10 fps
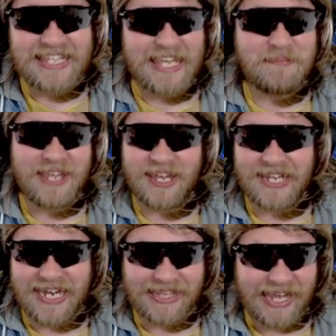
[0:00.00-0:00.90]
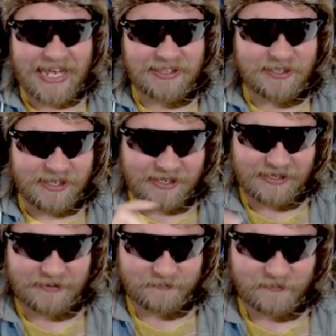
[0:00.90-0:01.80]
keep hitting like
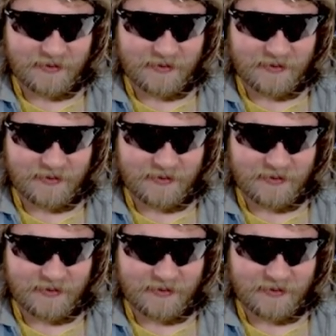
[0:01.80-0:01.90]
the,